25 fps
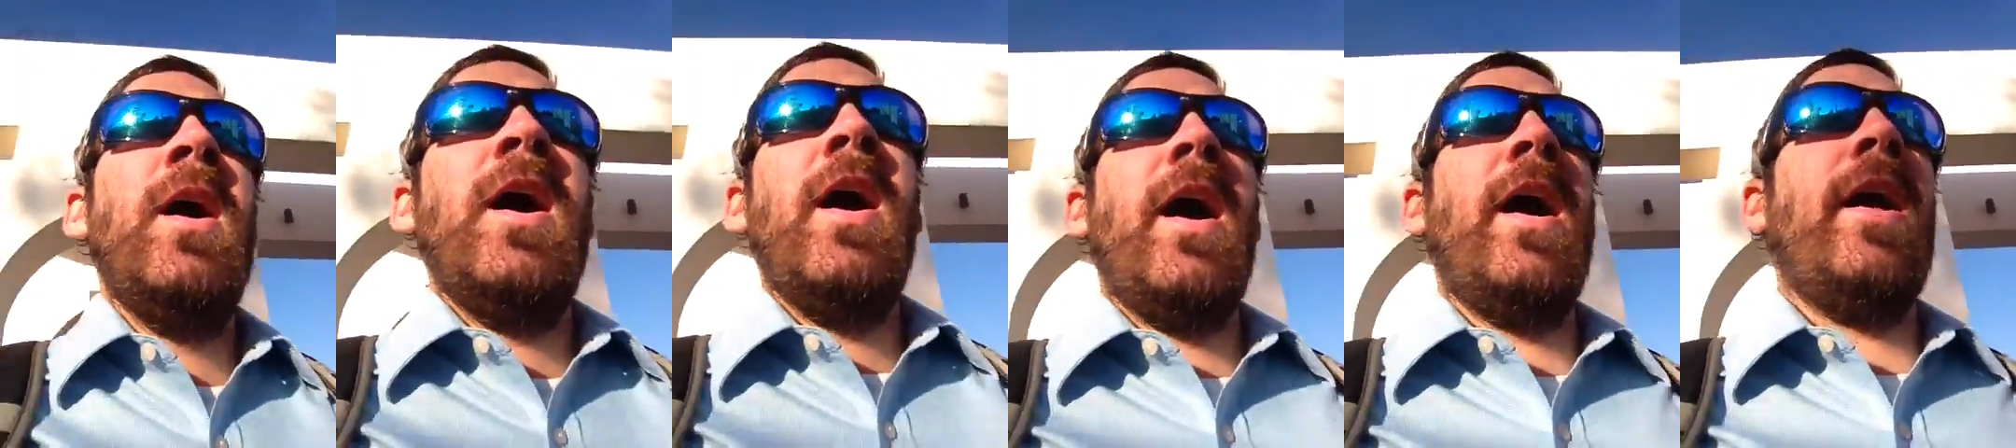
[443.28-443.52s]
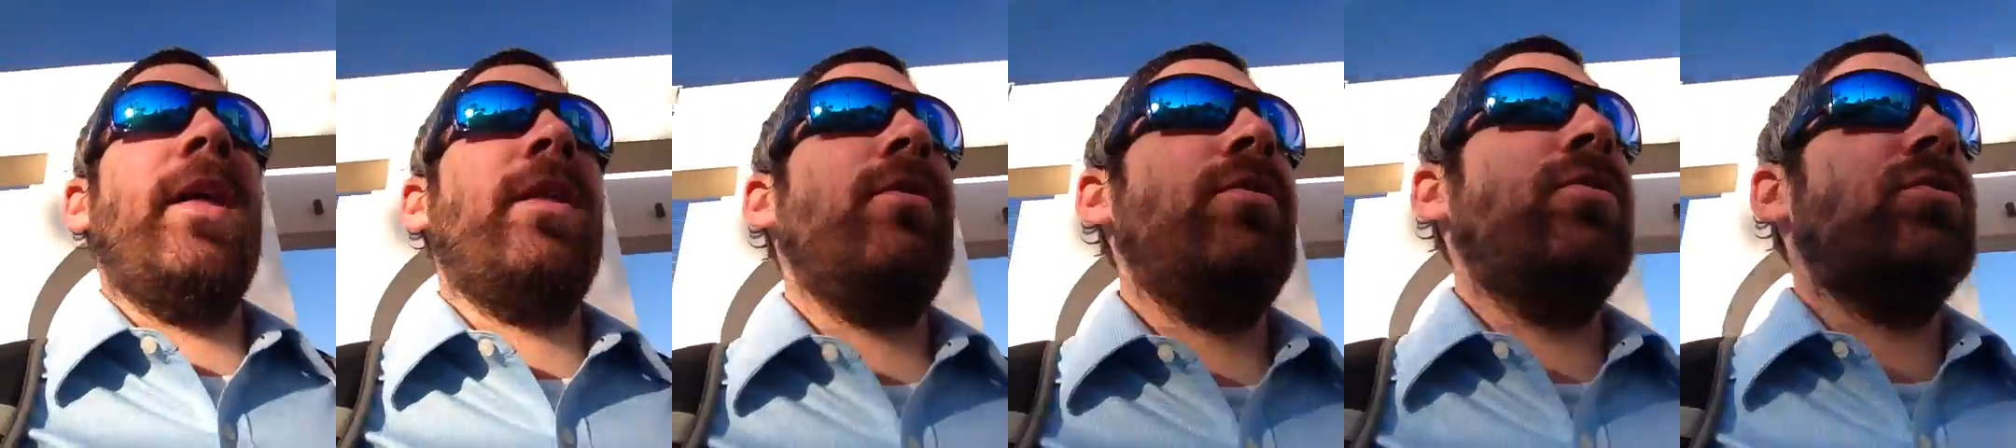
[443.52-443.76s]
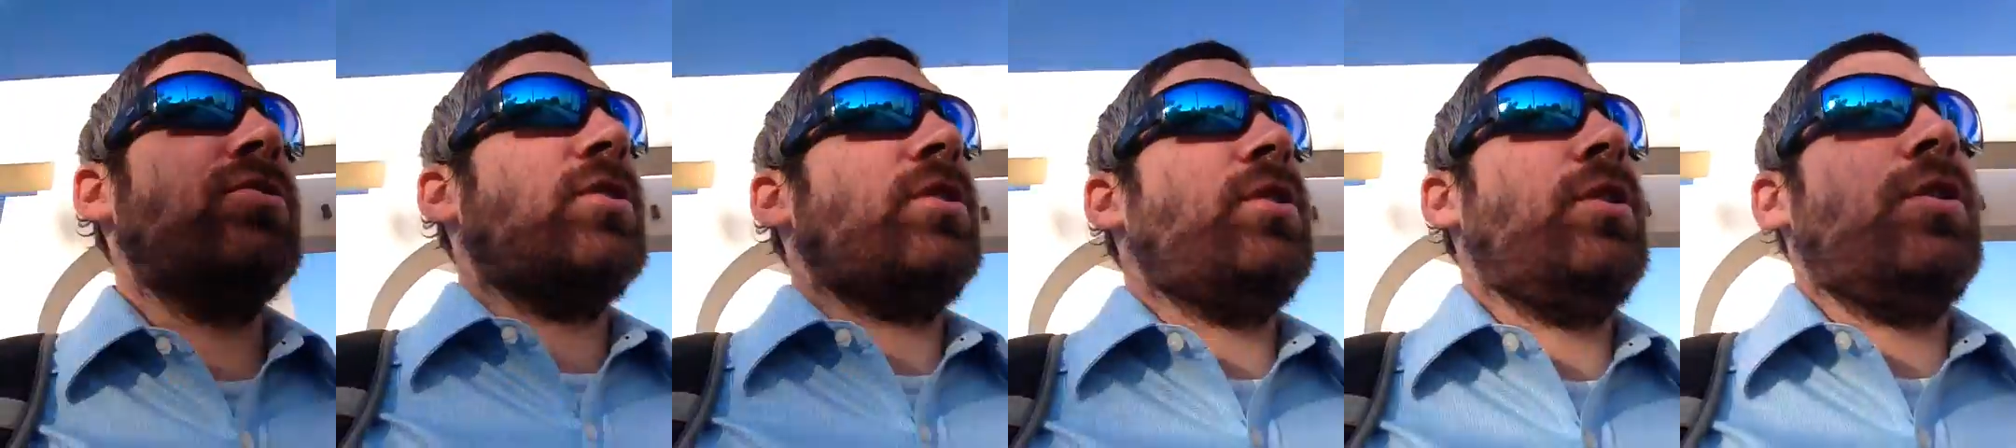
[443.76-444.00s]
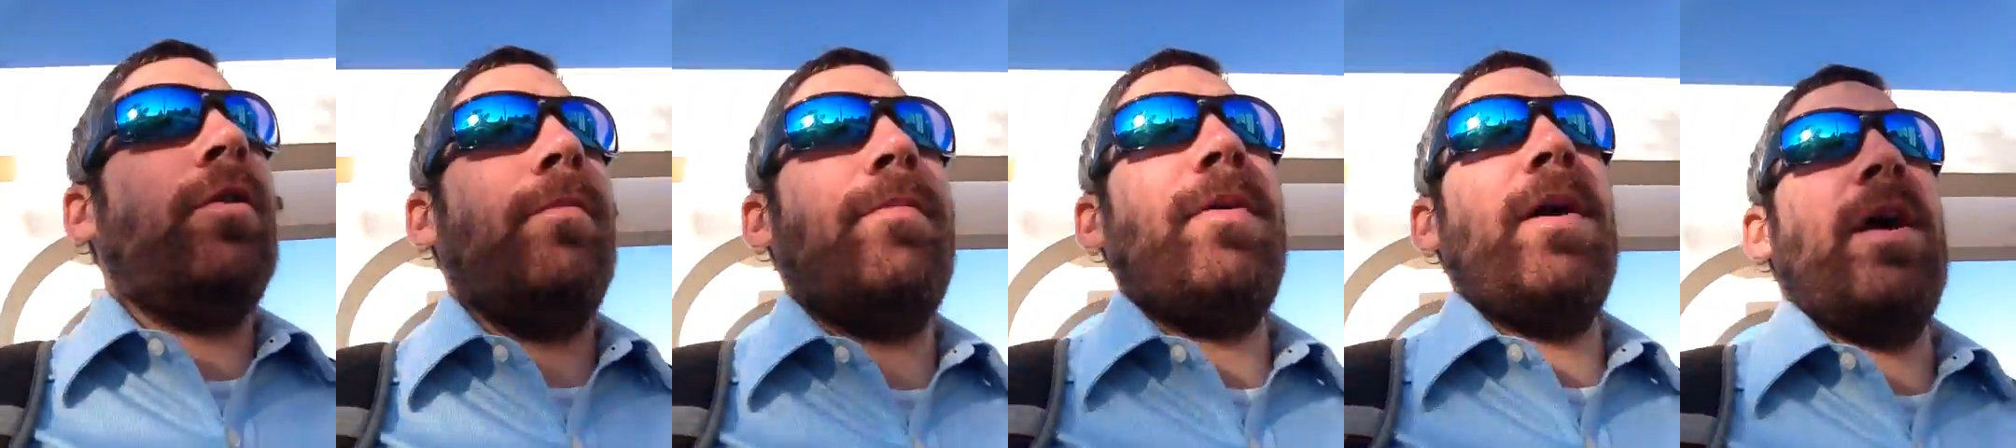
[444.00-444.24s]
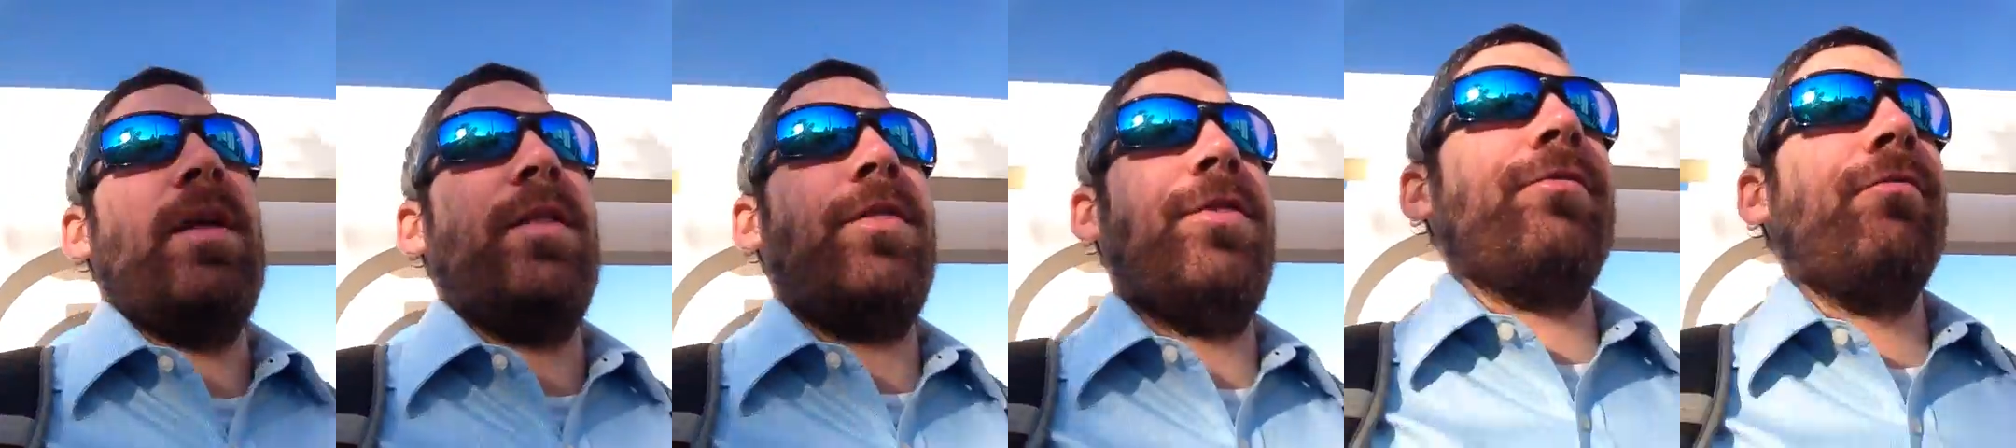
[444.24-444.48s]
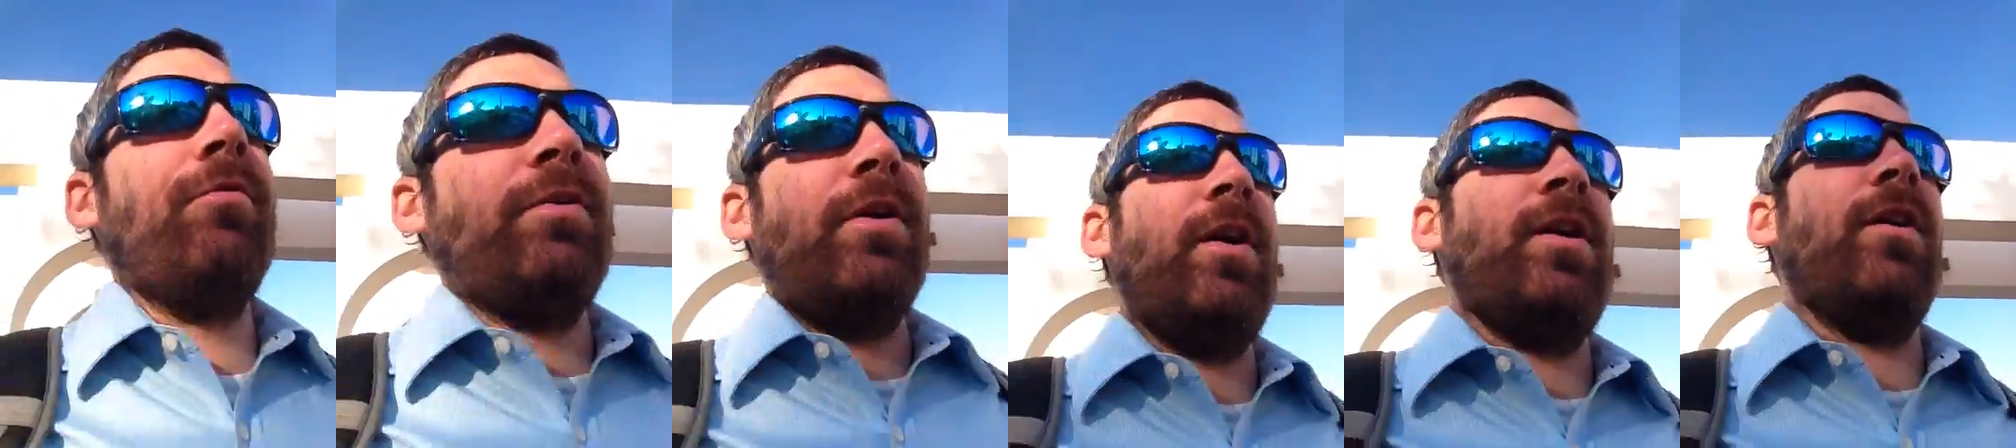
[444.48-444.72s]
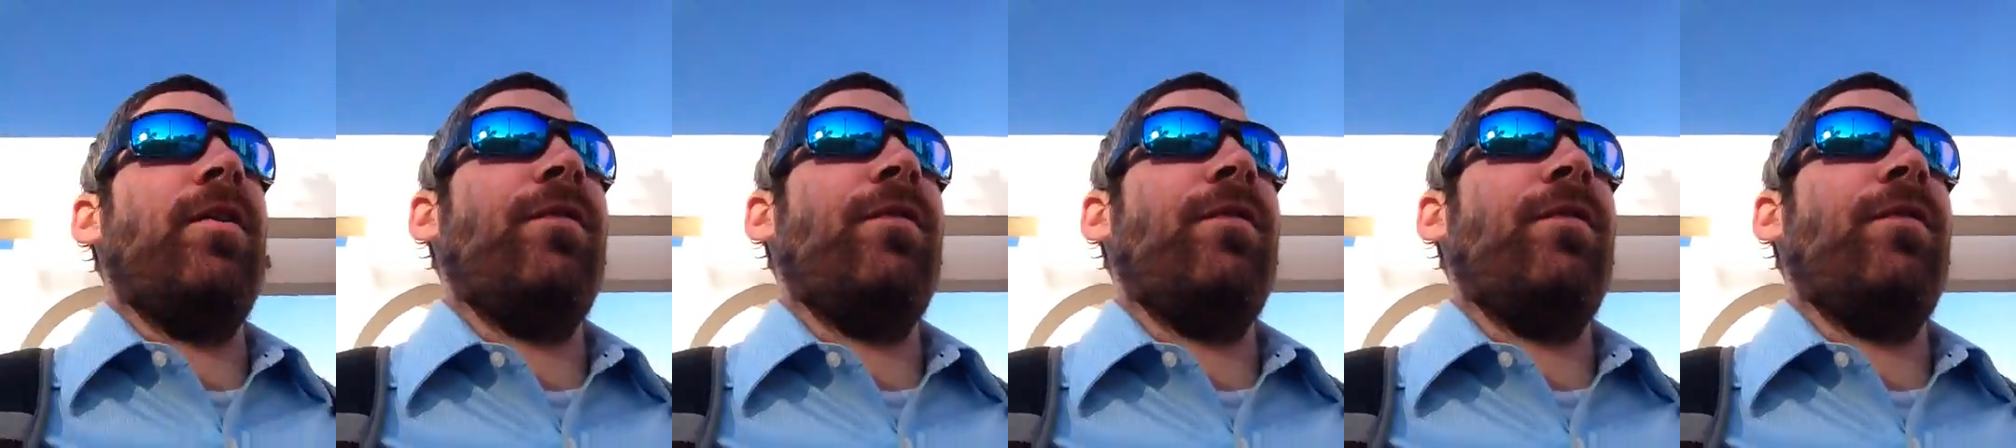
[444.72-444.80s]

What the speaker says: and usually you'll play 3